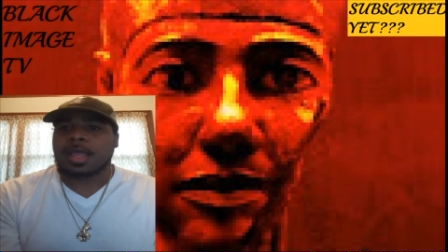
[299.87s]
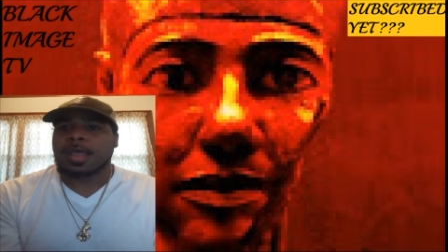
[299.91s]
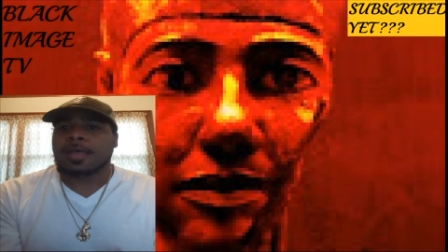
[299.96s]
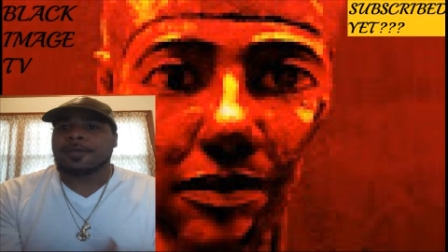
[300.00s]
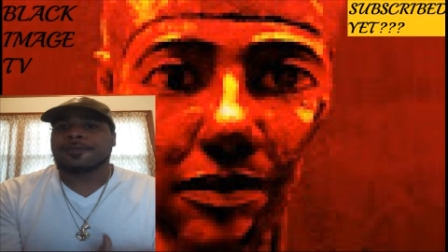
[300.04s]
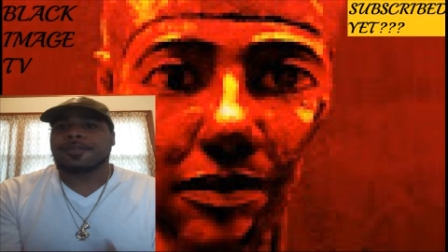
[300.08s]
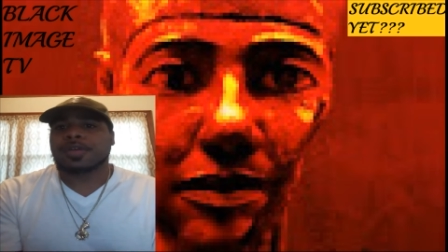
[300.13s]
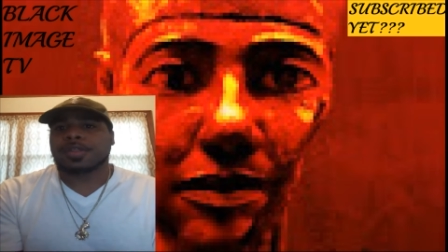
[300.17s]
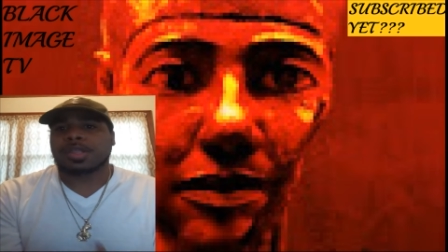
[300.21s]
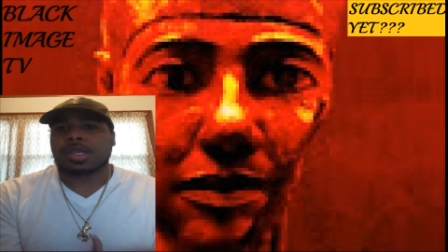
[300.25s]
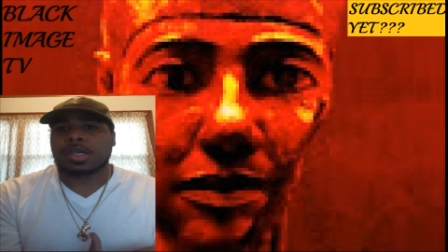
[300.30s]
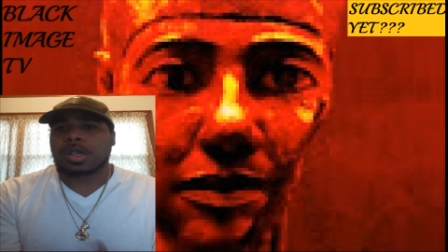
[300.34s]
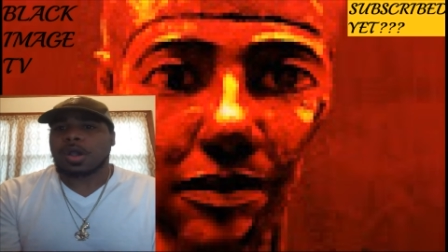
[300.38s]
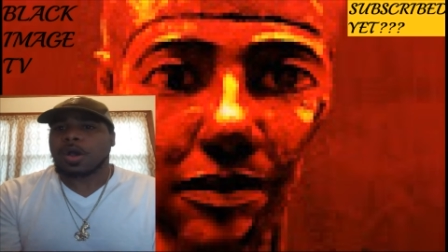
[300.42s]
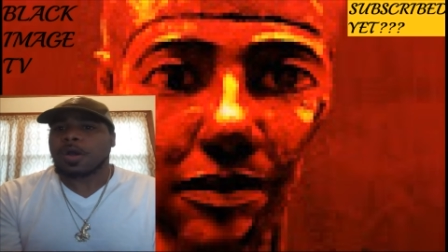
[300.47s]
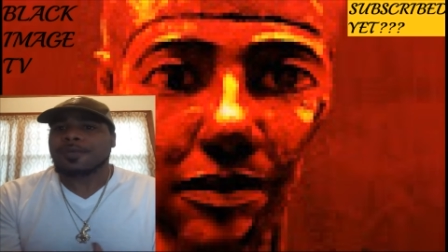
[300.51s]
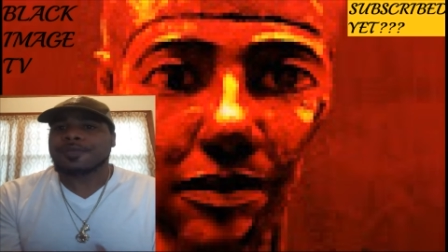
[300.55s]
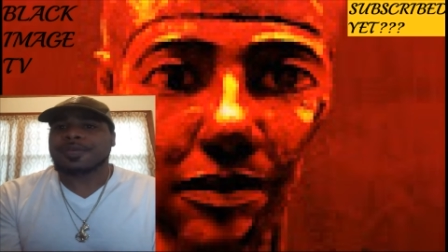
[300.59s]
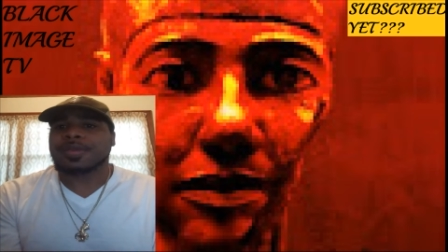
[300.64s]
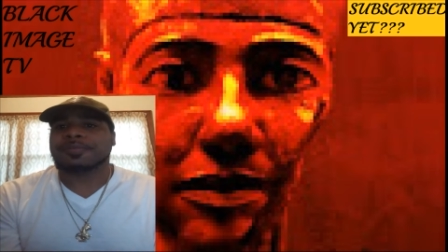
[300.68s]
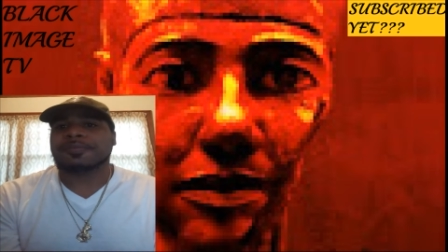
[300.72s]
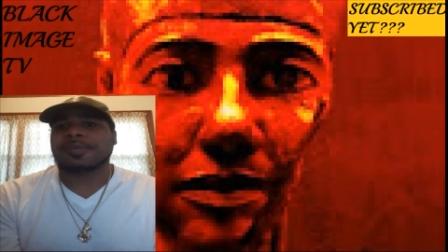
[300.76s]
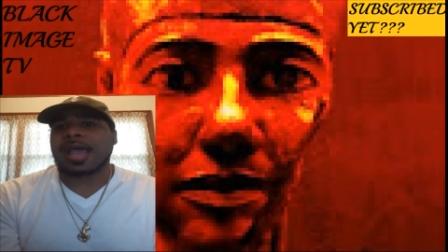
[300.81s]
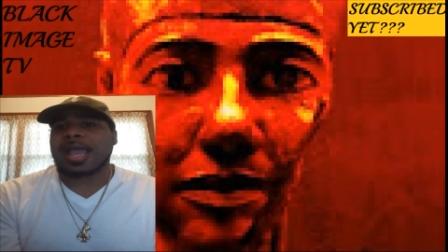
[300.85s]
for the
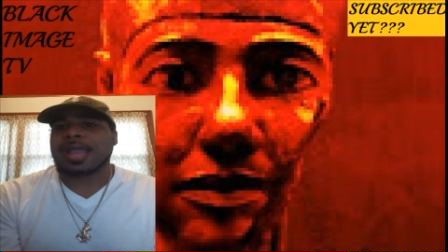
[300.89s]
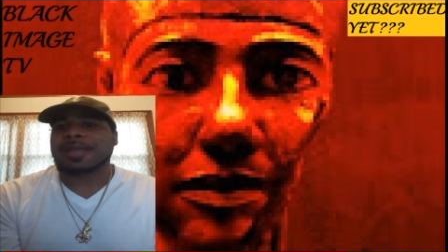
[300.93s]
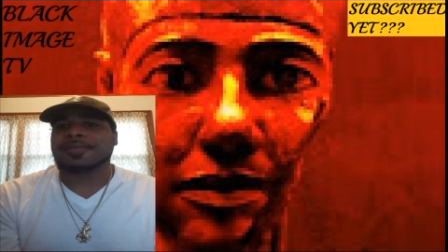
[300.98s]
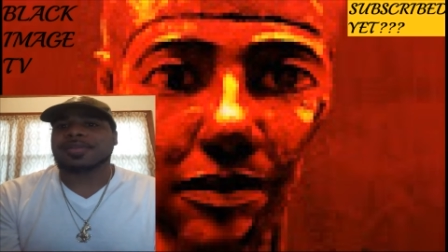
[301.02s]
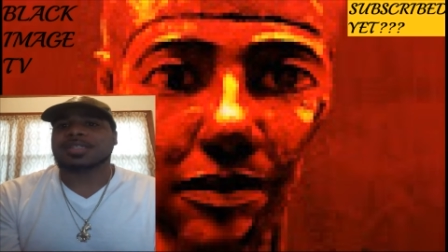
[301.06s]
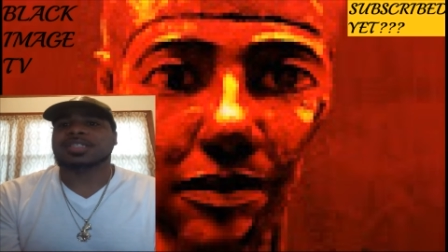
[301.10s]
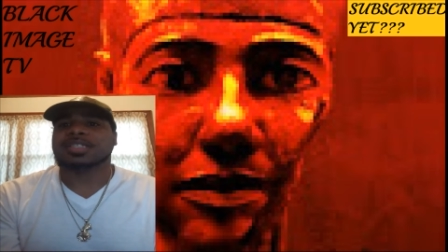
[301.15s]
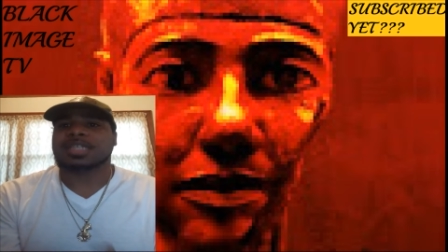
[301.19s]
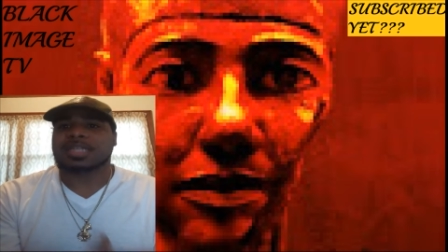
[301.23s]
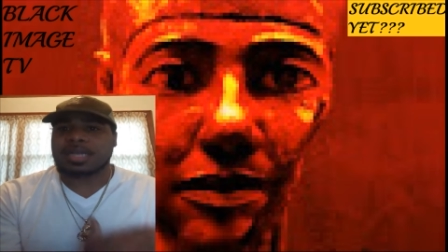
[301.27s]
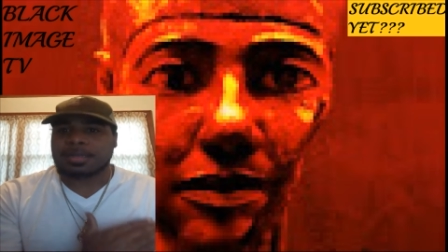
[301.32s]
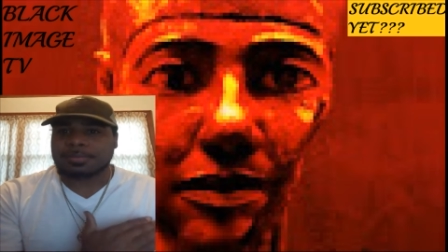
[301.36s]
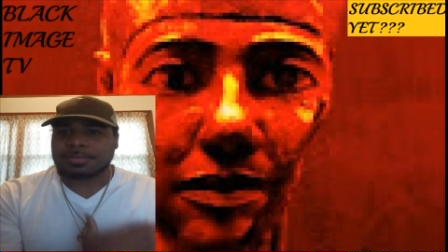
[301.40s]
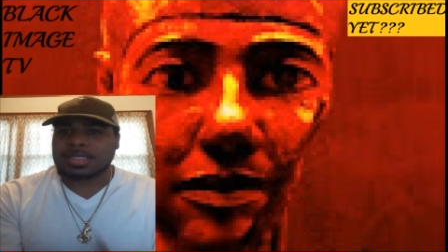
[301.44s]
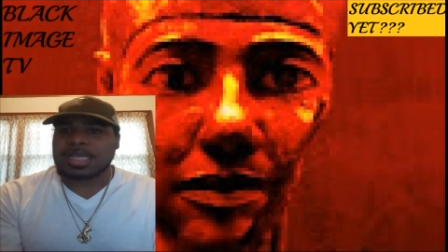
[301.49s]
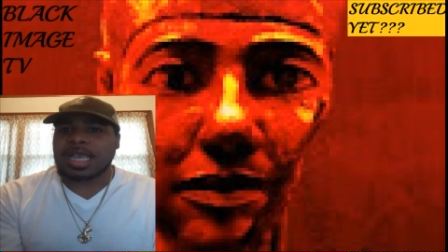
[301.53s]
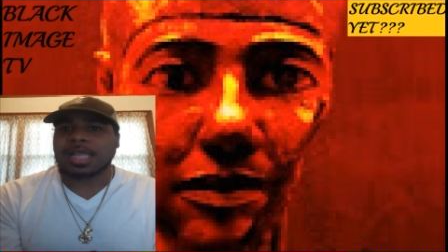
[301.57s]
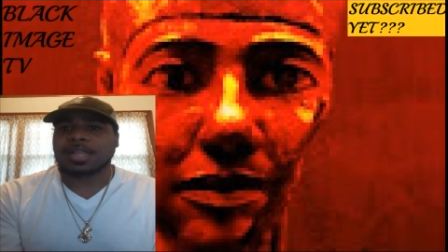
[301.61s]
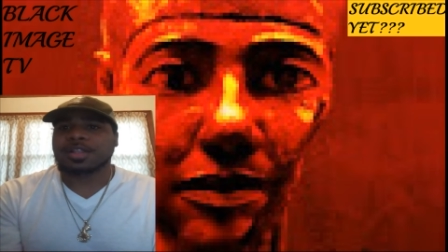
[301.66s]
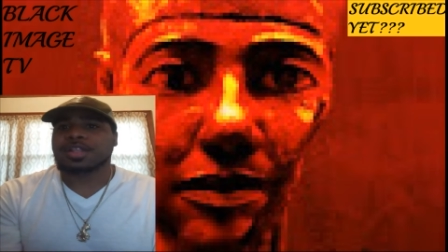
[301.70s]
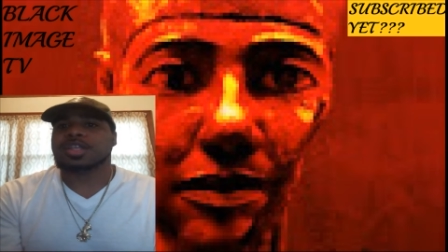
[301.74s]
COVID virus, and I'm telling